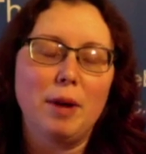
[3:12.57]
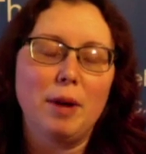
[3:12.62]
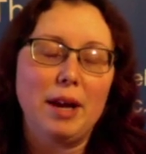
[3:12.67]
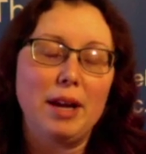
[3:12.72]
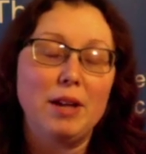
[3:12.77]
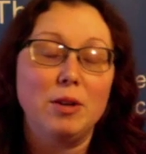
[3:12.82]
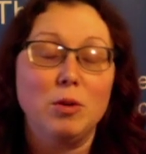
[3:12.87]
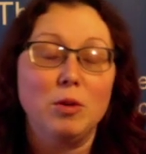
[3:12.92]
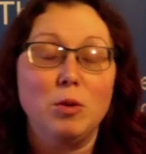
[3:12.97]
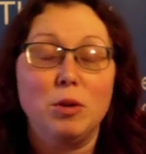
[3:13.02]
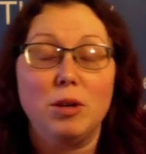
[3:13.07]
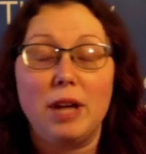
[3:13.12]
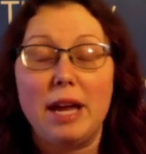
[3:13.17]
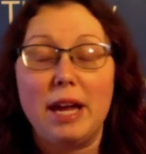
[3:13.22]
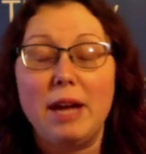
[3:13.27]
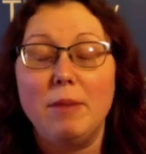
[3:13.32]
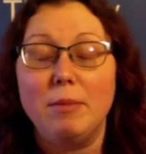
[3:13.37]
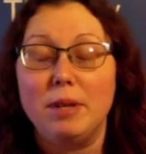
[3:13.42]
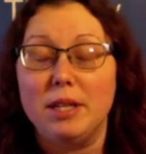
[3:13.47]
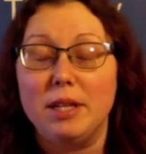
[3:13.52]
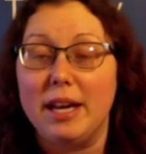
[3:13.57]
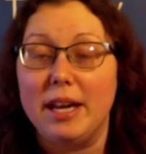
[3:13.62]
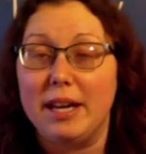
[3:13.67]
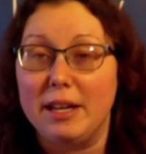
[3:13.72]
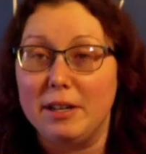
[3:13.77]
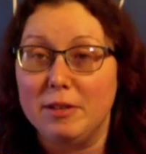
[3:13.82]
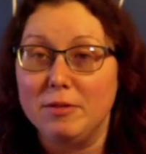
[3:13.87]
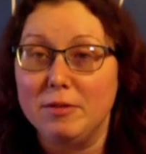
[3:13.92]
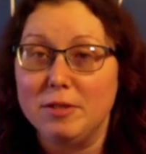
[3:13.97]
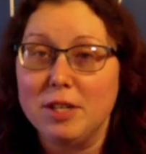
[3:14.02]
and or can be
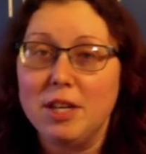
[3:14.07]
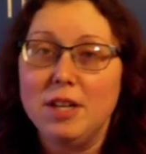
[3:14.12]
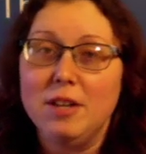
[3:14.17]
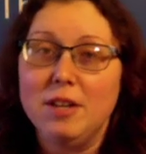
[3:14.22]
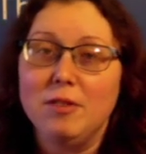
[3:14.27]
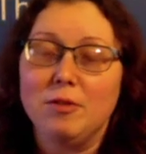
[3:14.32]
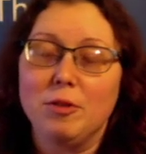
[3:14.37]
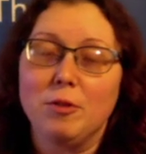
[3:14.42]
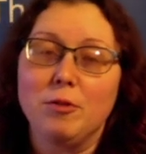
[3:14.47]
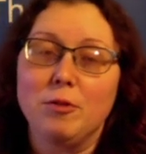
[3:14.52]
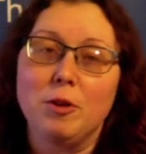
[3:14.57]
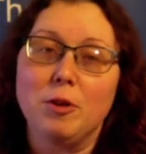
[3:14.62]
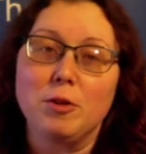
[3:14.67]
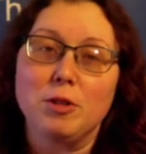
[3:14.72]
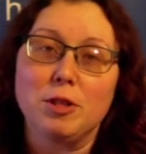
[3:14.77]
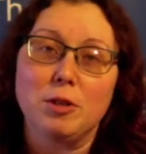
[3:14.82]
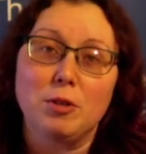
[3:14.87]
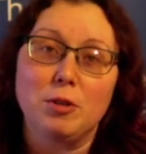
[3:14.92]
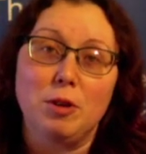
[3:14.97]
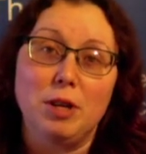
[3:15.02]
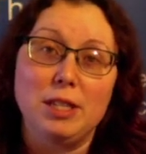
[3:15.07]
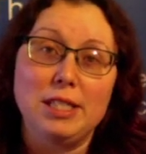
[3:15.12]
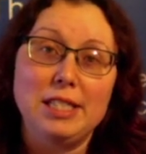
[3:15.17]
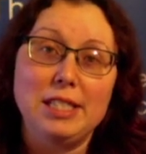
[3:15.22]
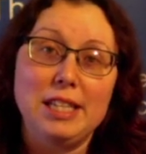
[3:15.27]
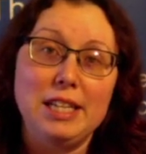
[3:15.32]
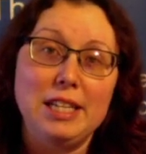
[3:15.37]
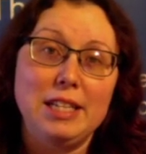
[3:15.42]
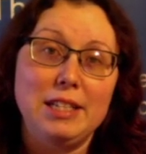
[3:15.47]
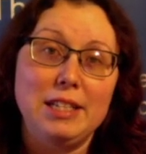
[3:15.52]
negatives for folks that are on
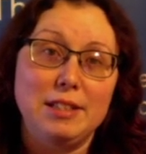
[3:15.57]
T